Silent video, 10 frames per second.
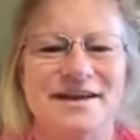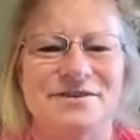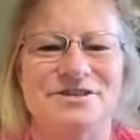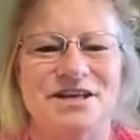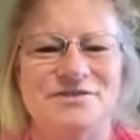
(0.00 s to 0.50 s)
yeah
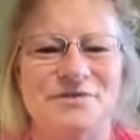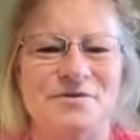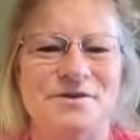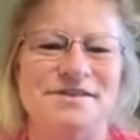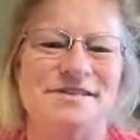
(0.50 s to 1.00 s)
you change
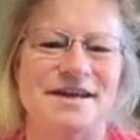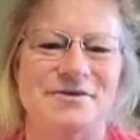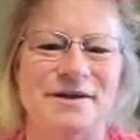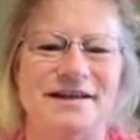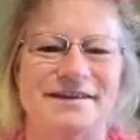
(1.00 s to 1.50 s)
focus that
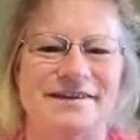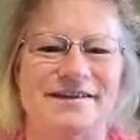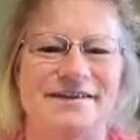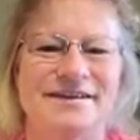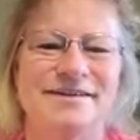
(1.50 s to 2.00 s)

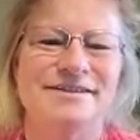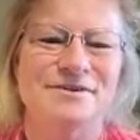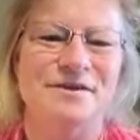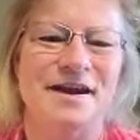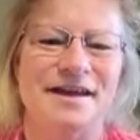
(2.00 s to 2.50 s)
quickly
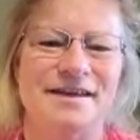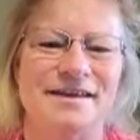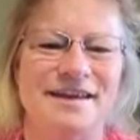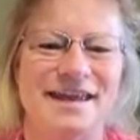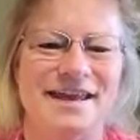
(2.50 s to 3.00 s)
so
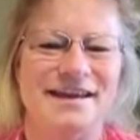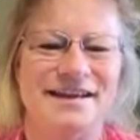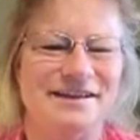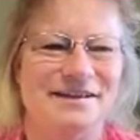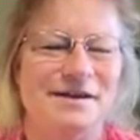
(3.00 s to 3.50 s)
i can't
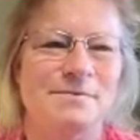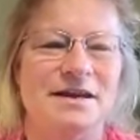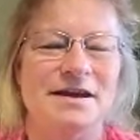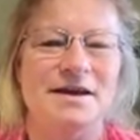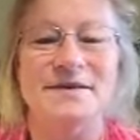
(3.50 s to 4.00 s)
i
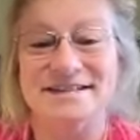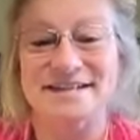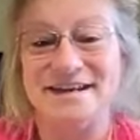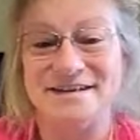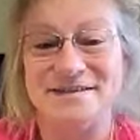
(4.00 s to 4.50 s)
mean i'm
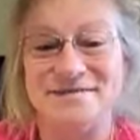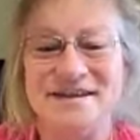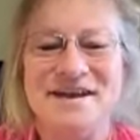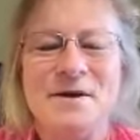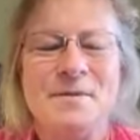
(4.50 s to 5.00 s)
excited
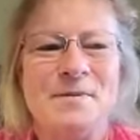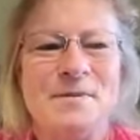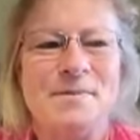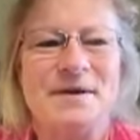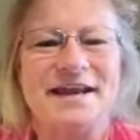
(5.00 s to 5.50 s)

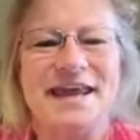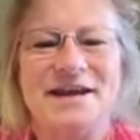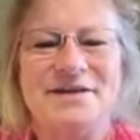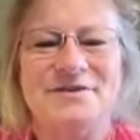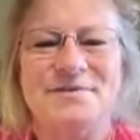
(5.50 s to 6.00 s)
but i
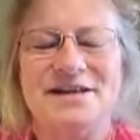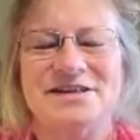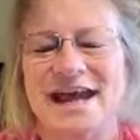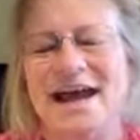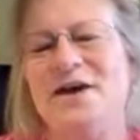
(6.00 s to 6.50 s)
can't even
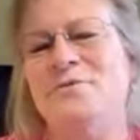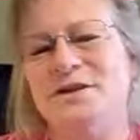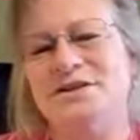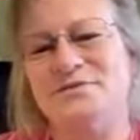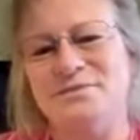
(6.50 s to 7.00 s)
imagine how
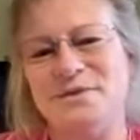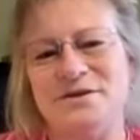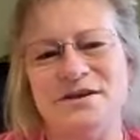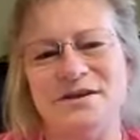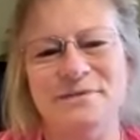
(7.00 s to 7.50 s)
much of a
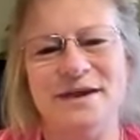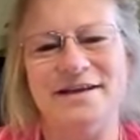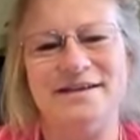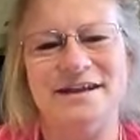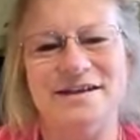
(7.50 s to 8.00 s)
bigger
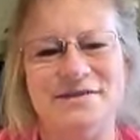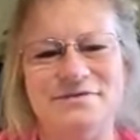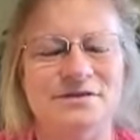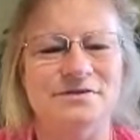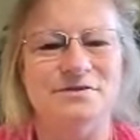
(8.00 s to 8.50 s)
impact i can
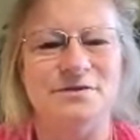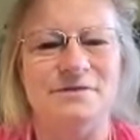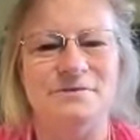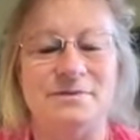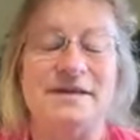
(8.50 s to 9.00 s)
even
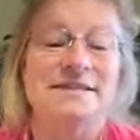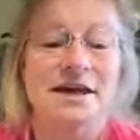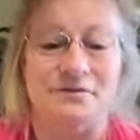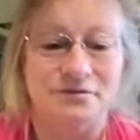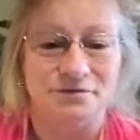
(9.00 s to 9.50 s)
create with
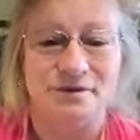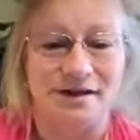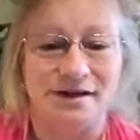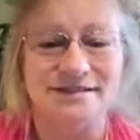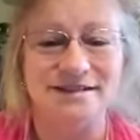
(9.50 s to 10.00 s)
myself
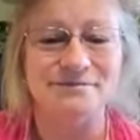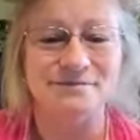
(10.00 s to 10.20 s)
honestly